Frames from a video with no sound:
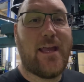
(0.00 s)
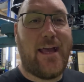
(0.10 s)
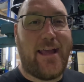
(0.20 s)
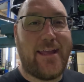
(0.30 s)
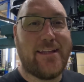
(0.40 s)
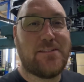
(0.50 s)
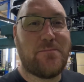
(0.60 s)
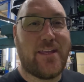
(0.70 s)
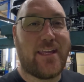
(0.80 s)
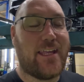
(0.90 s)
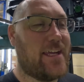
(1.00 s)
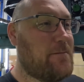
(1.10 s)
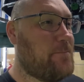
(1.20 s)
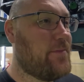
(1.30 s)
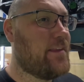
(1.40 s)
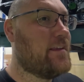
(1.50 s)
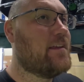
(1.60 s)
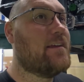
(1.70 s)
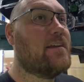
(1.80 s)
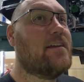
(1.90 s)
Hi, it's me again,
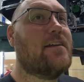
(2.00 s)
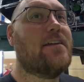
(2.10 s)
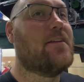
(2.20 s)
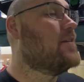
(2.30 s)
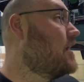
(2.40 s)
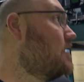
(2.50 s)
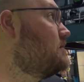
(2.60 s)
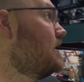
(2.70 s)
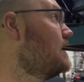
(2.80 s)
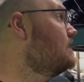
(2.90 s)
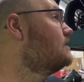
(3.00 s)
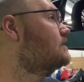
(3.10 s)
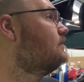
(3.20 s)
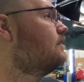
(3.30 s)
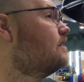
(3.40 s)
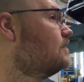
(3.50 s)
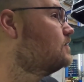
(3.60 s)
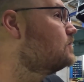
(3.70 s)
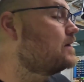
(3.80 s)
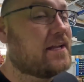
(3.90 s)
doing an update.
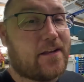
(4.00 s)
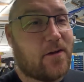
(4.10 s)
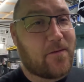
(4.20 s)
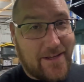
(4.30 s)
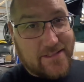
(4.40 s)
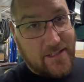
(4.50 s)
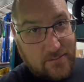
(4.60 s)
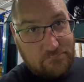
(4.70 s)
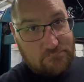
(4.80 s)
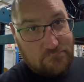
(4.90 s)
We didn't go racing.